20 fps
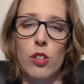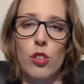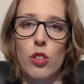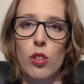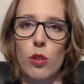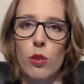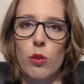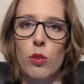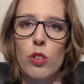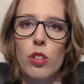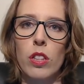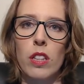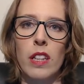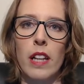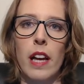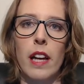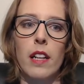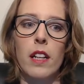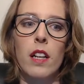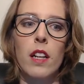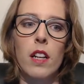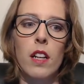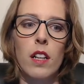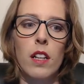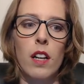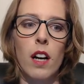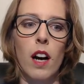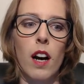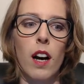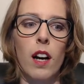a solution that
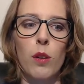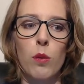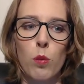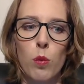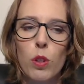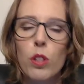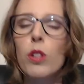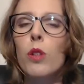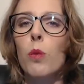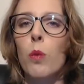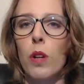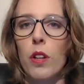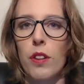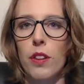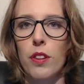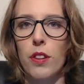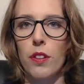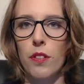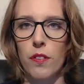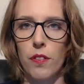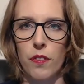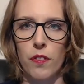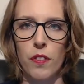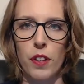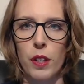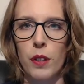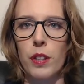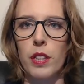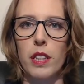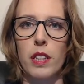I work with
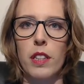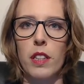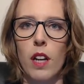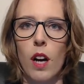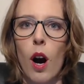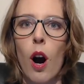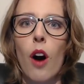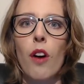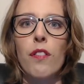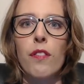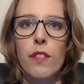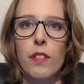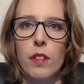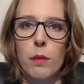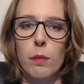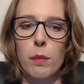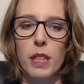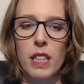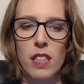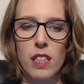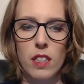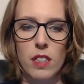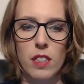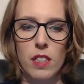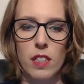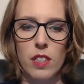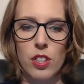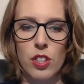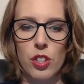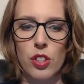very often because
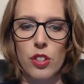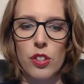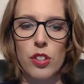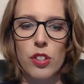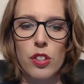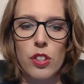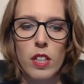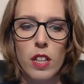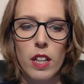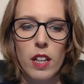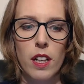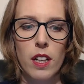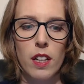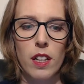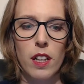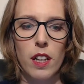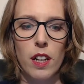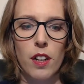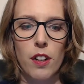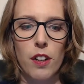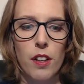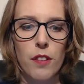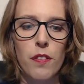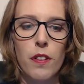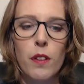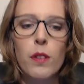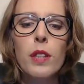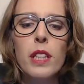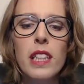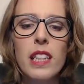it's just a
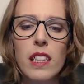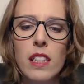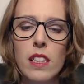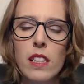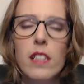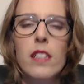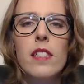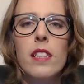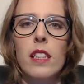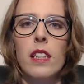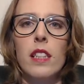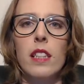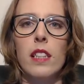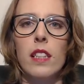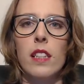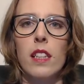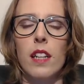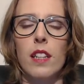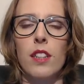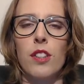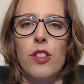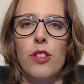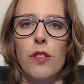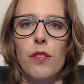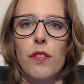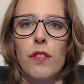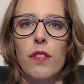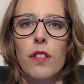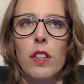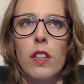very easy kind
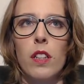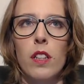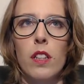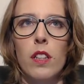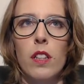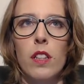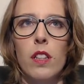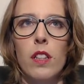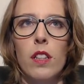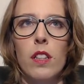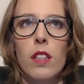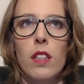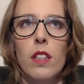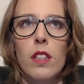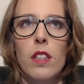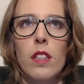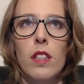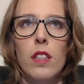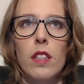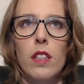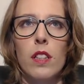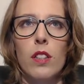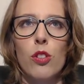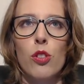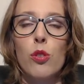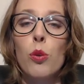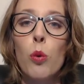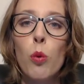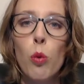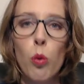of
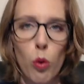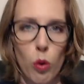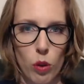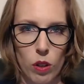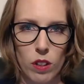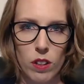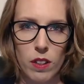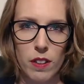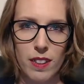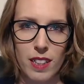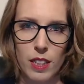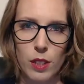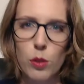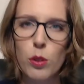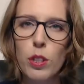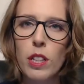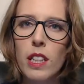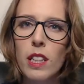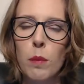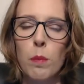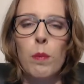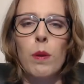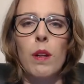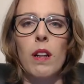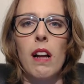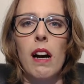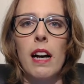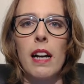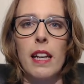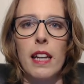tool that you can
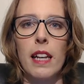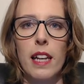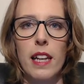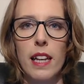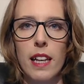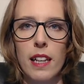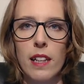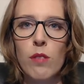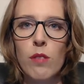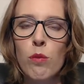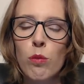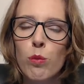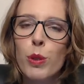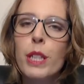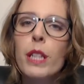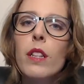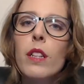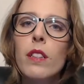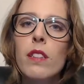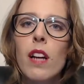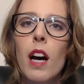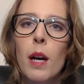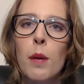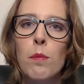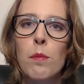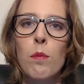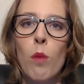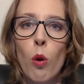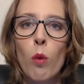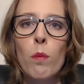apply in
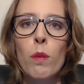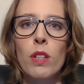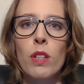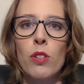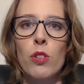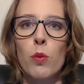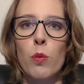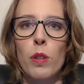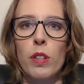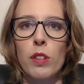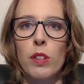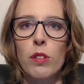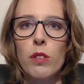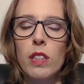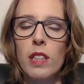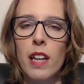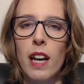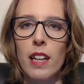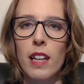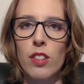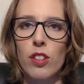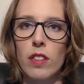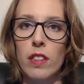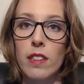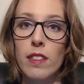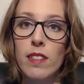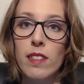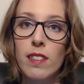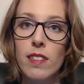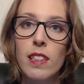real-time moments where you can
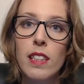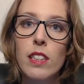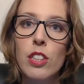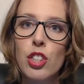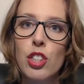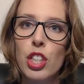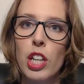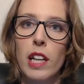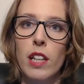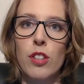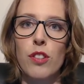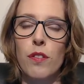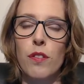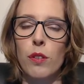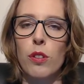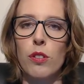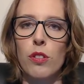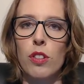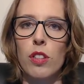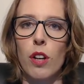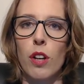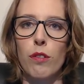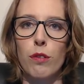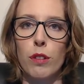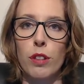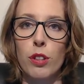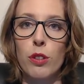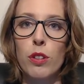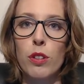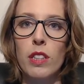actually see change for yourself,
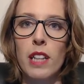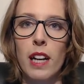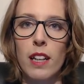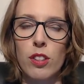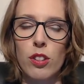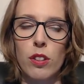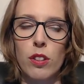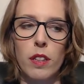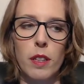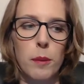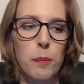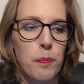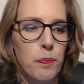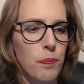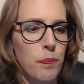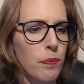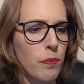where you can actually